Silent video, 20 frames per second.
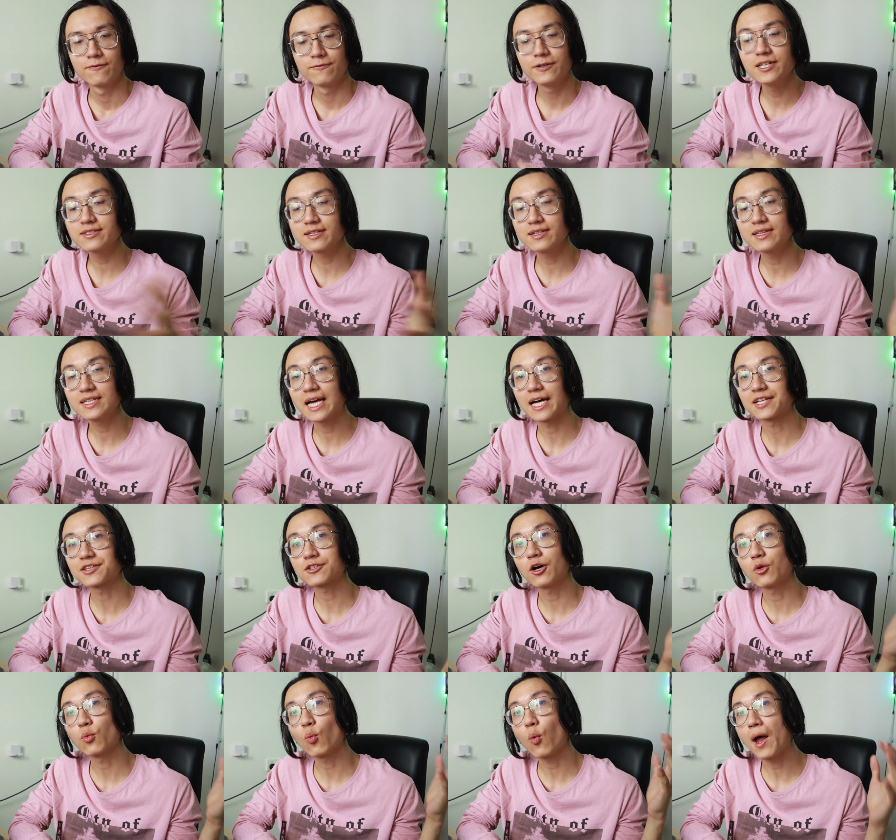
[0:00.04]
Recently, I
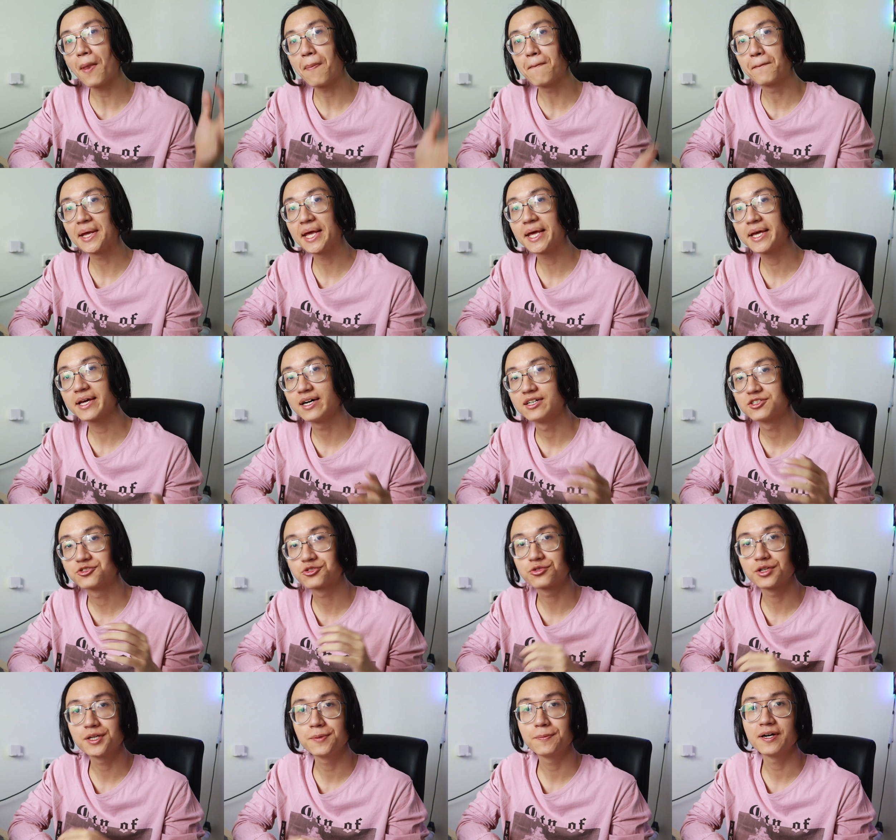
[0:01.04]
thought what being a
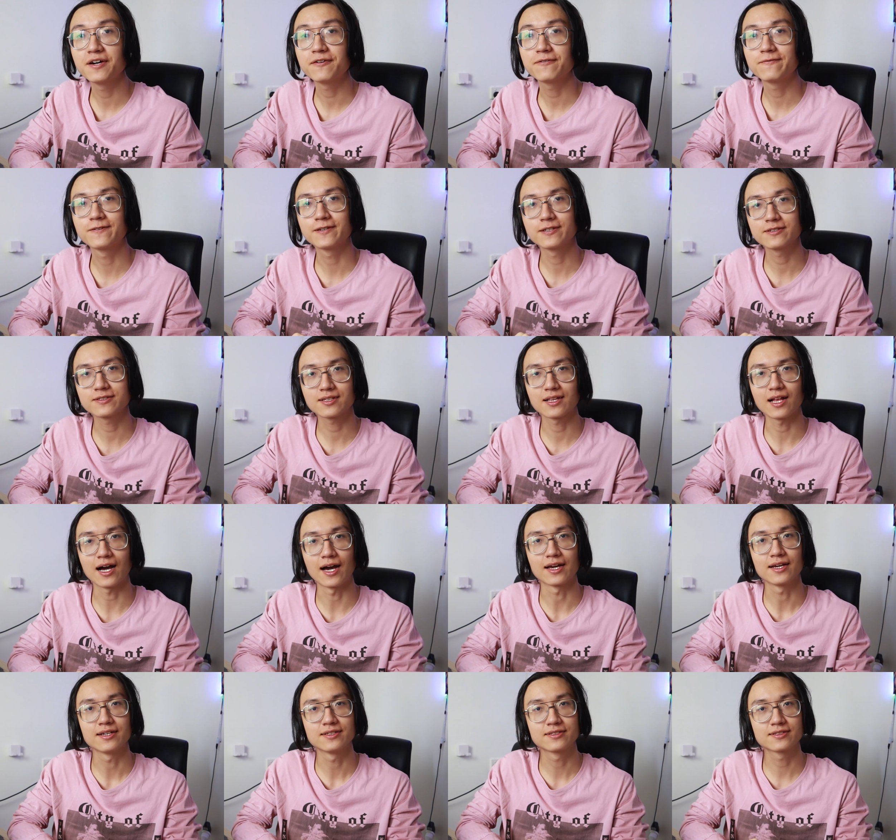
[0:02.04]
streamer feels like,